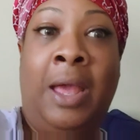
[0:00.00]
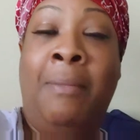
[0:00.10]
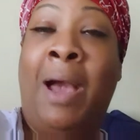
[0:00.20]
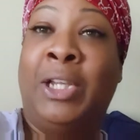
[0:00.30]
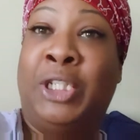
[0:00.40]

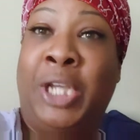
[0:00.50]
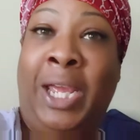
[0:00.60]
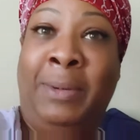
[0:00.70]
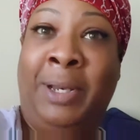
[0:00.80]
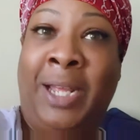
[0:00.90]
Am I
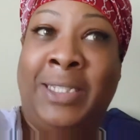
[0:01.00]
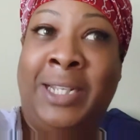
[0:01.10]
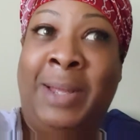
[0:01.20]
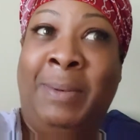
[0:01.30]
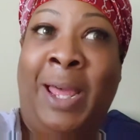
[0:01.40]
ashamed that I
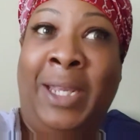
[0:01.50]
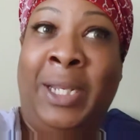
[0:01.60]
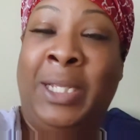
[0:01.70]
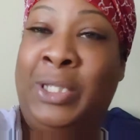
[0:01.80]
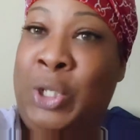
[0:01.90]
slept
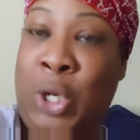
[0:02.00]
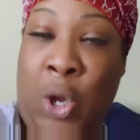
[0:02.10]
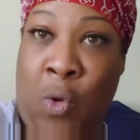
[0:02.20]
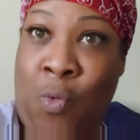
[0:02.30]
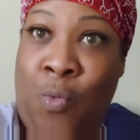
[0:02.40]
like this?
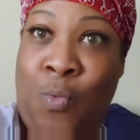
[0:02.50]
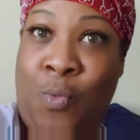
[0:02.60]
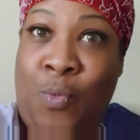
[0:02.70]
No.